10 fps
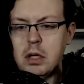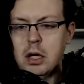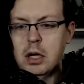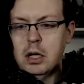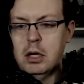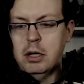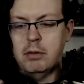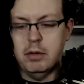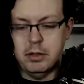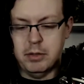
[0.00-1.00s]
All right,
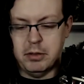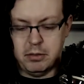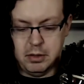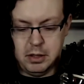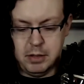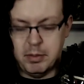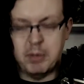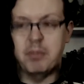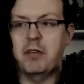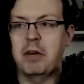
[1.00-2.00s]
well, at least my
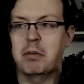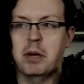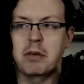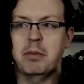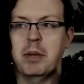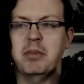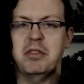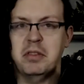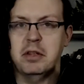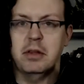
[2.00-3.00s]
favorite mug from them is
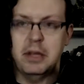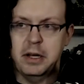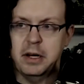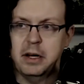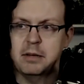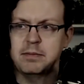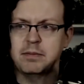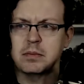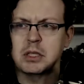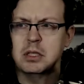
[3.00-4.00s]
still the what
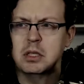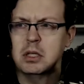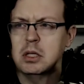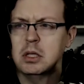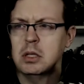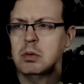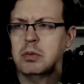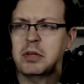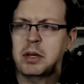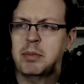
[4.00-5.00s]

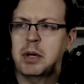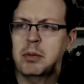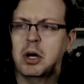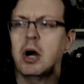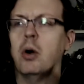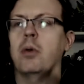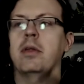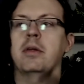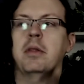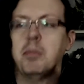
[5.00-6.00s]
was that bad boy?
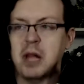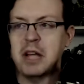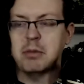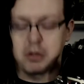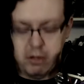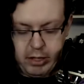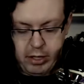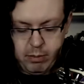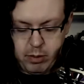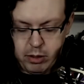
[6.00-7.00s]
Oh, the plasma
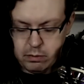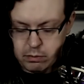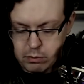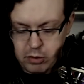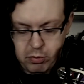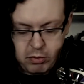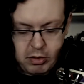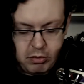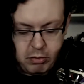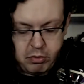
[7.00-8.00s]
grenade. But this
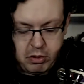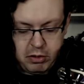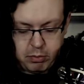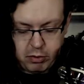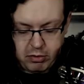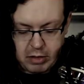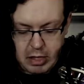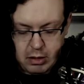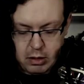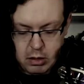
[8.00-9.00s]
was at least pretty
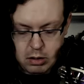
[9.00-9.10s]
solid.